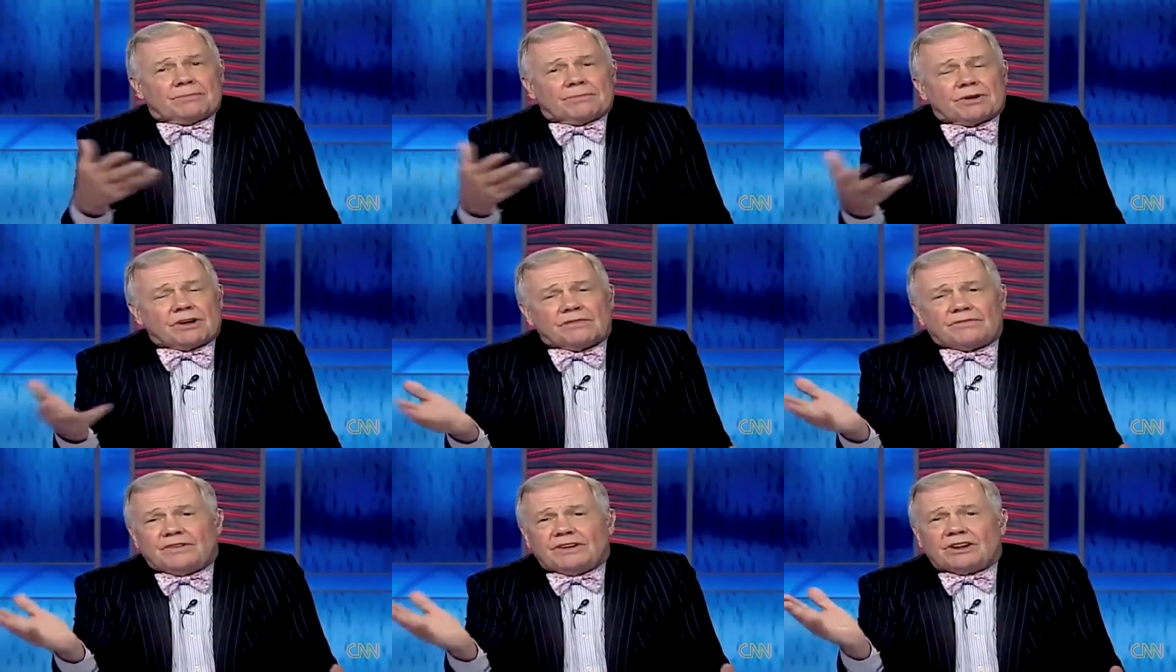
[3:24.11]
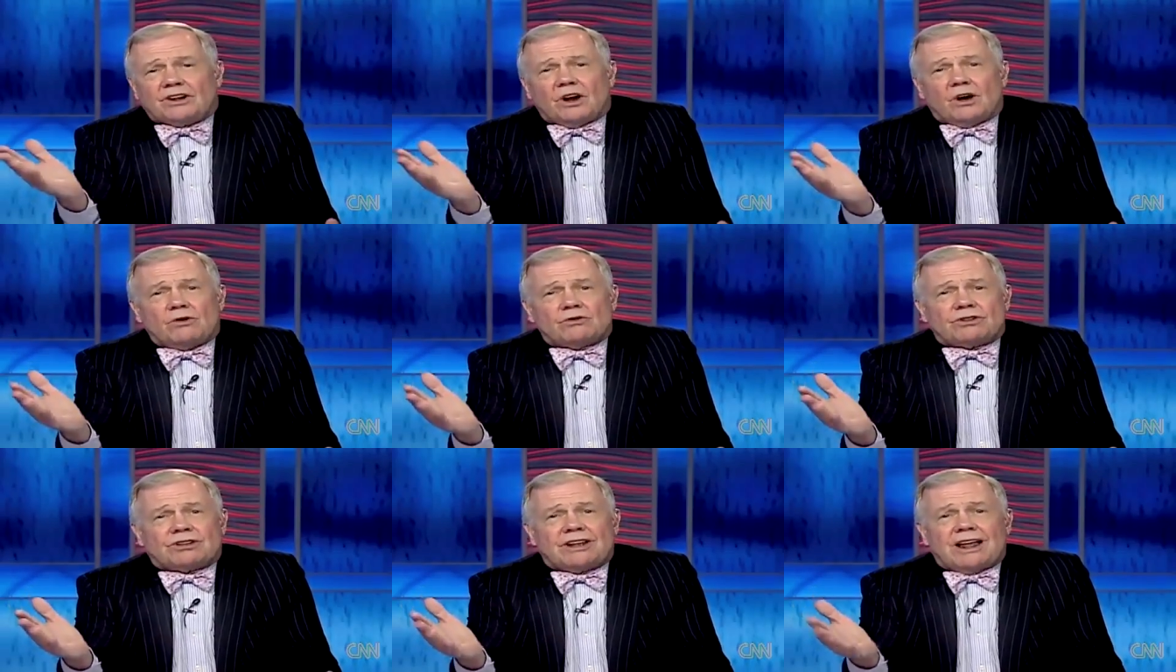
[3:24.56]
But if it
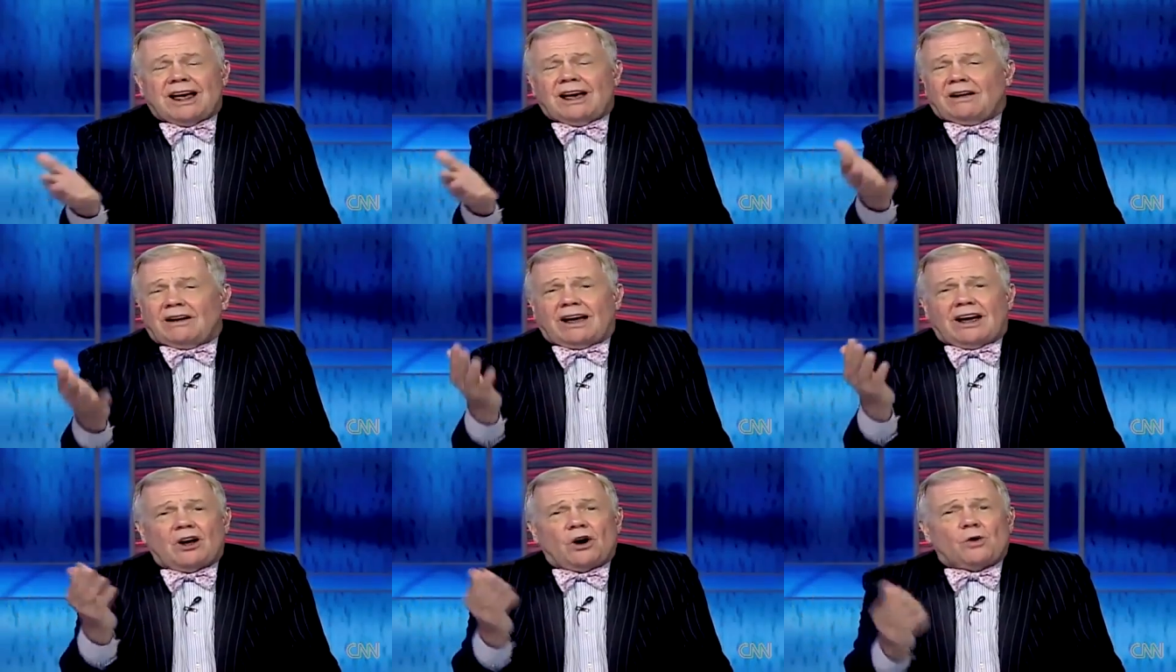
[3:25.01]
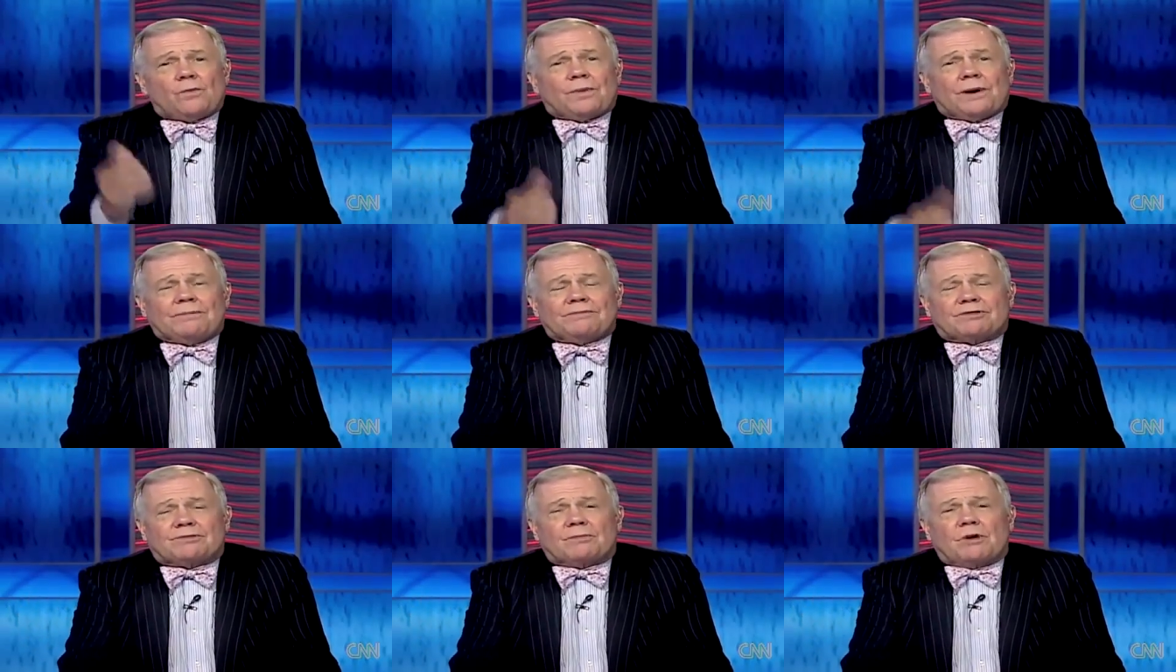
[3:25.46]
goes down, I
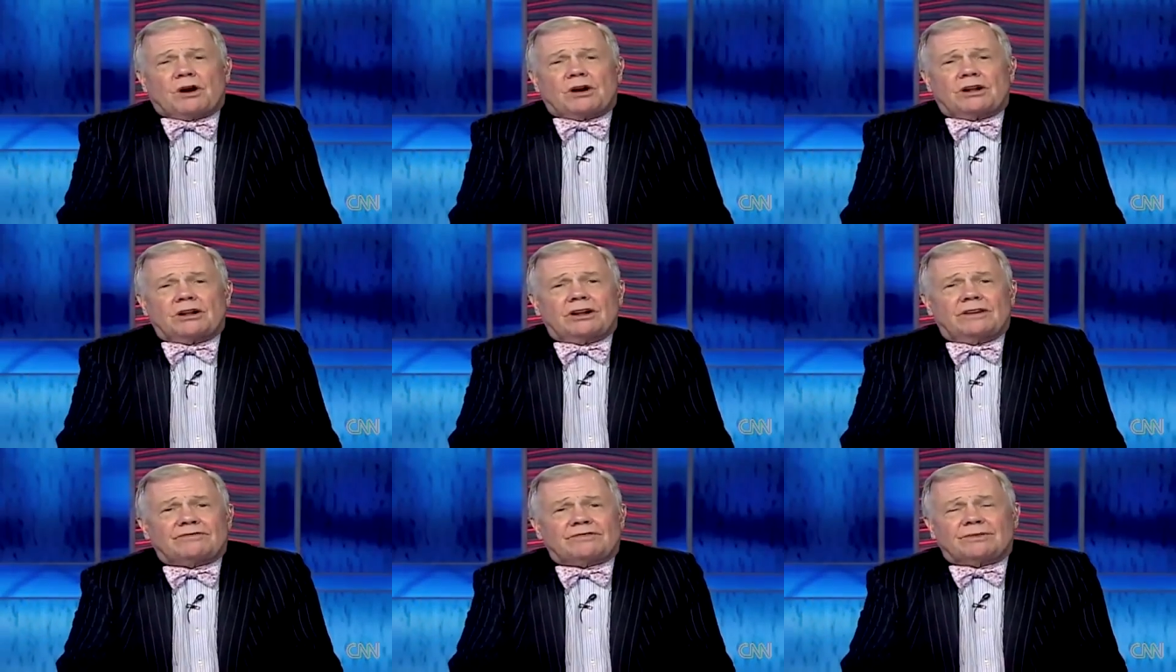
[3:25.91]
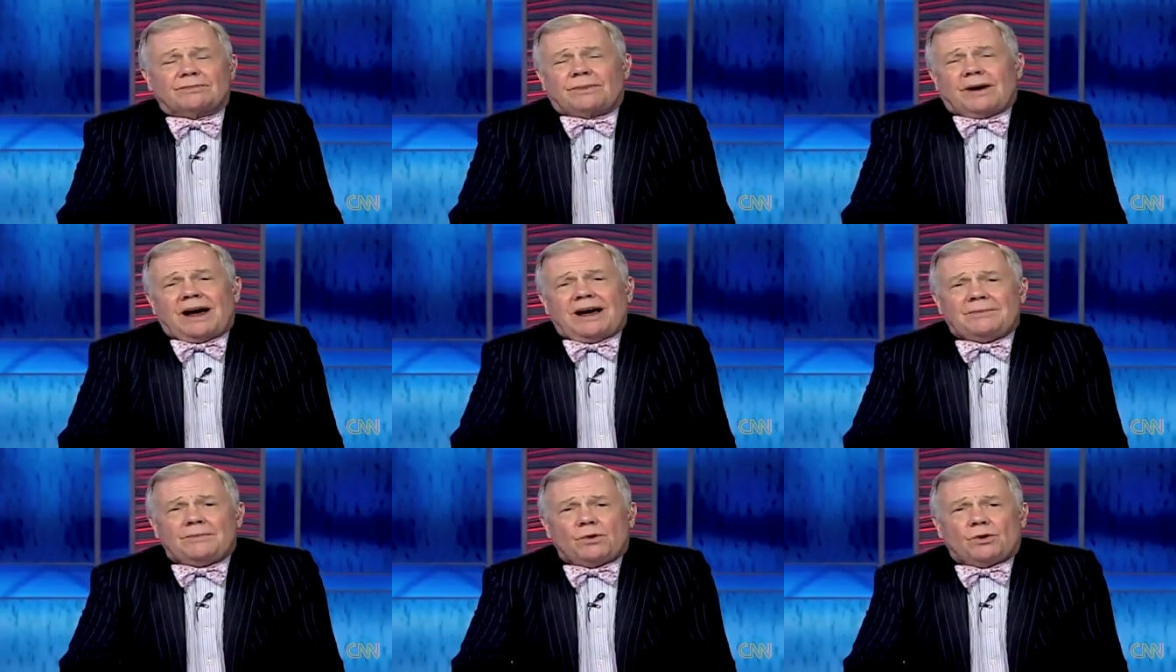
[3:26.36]
hope I'm smart enough to
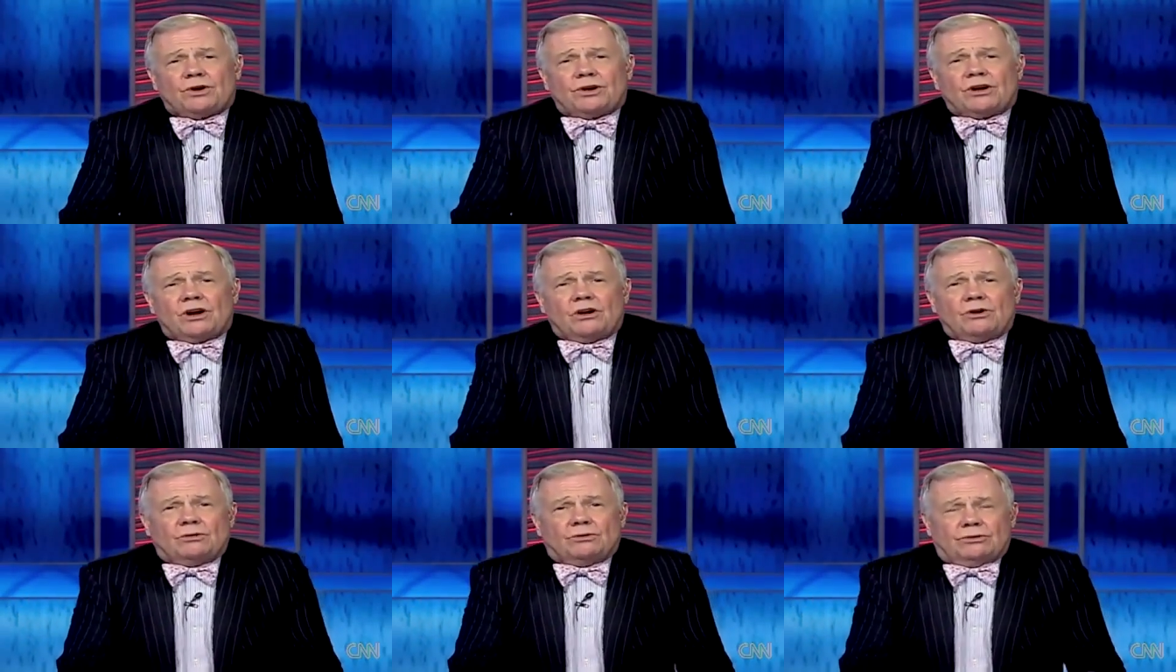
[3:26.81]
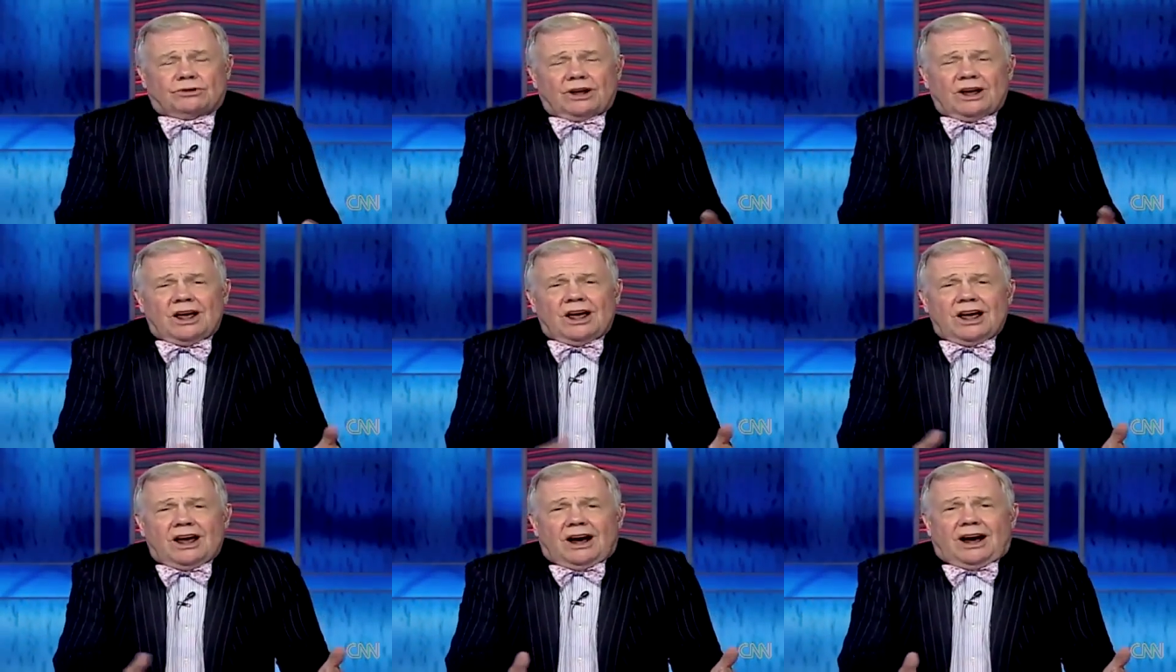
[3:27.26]
buy more gold.
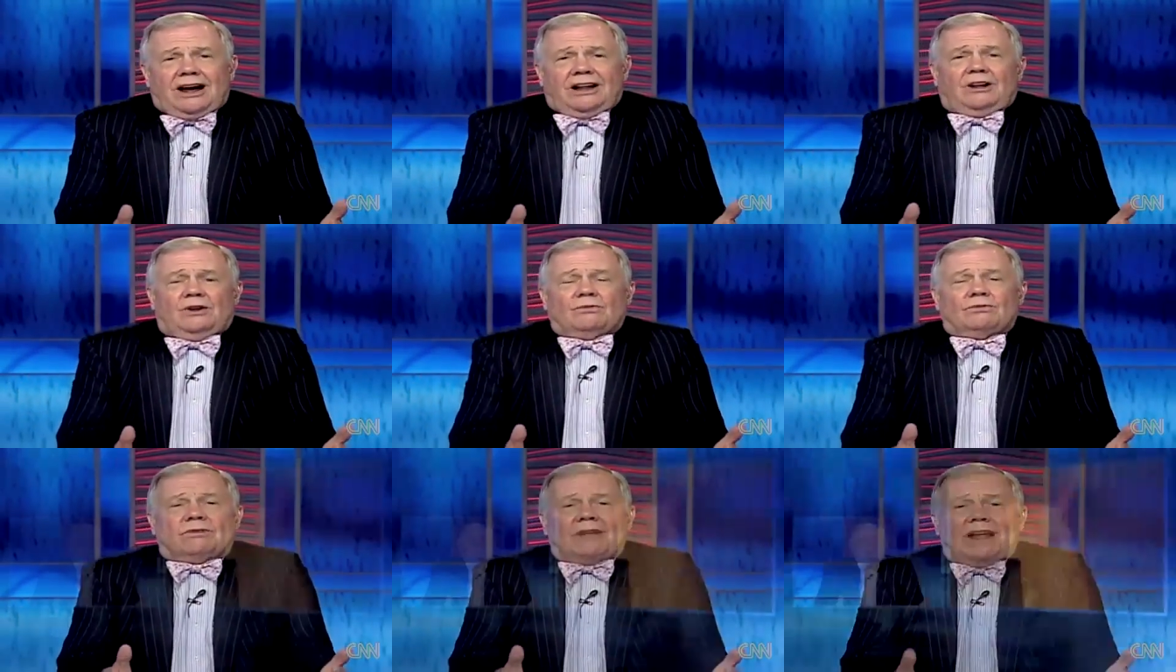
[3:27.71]
I